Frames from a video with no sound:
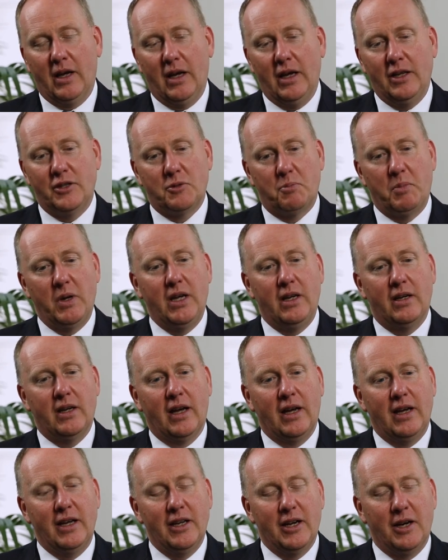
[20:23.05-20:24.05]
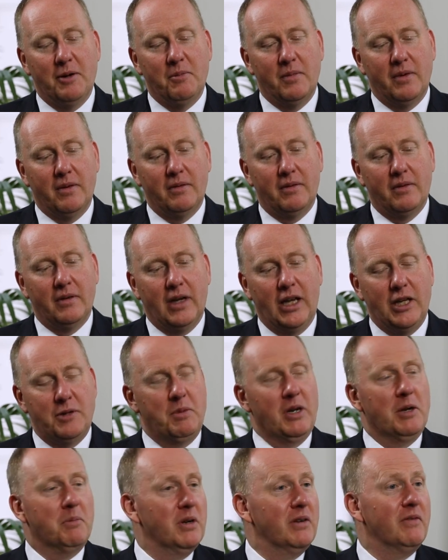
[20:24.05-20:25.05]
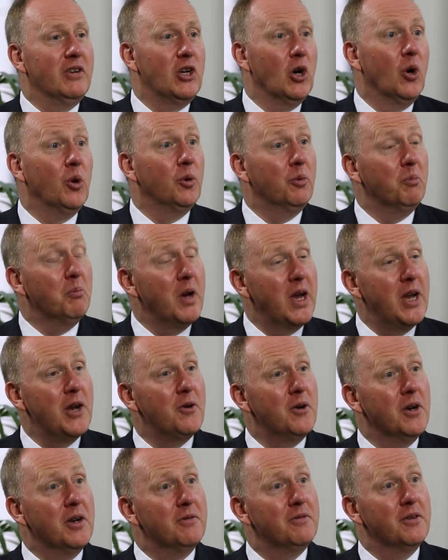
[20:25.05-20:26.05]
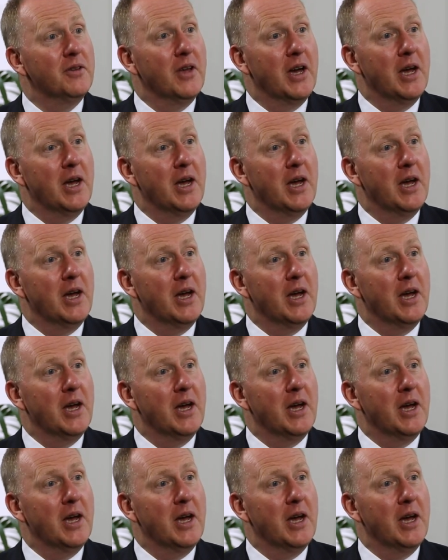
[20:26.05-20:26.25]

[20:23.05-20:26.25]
It's been a bit of a golden period for